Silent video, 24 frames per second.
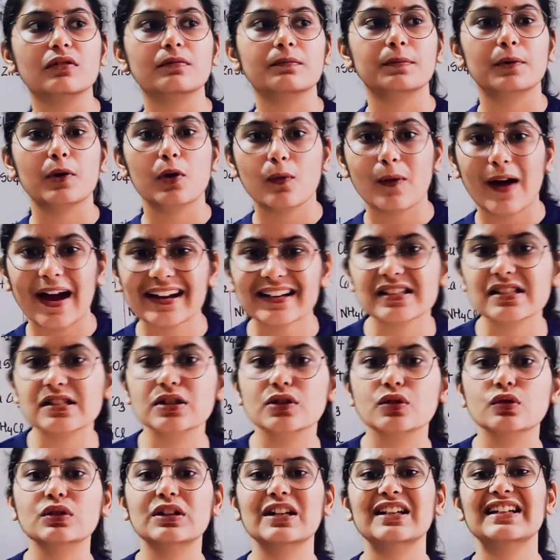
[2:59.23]
provides
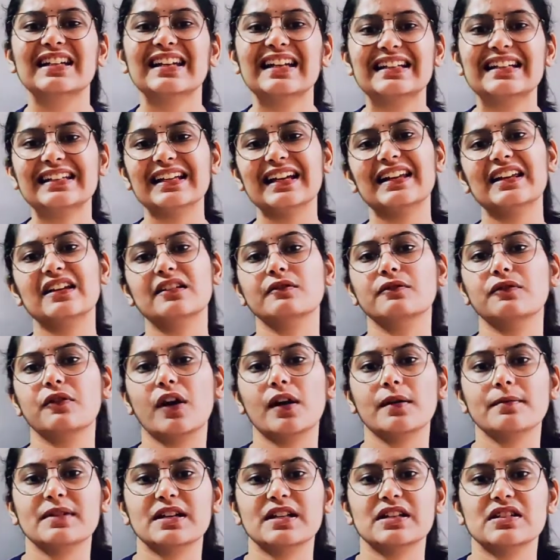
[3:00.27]
you the detailed
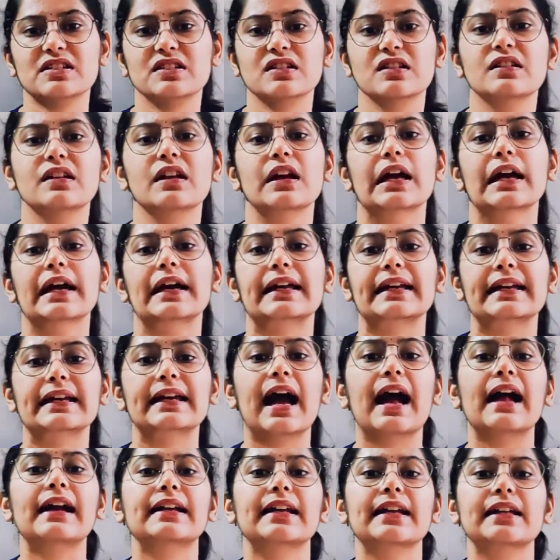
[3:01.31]
information
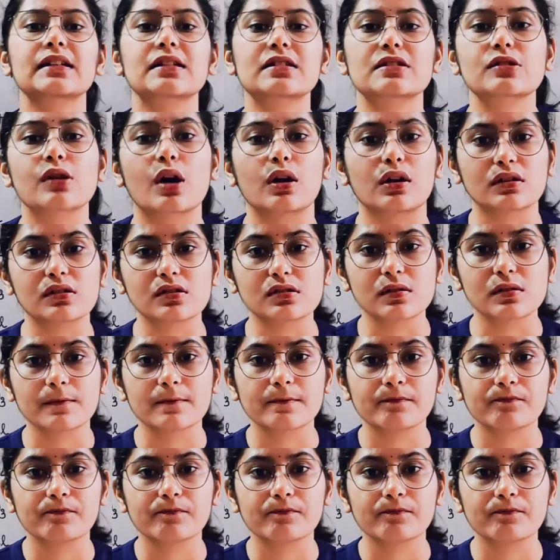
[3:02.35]
regarding salts.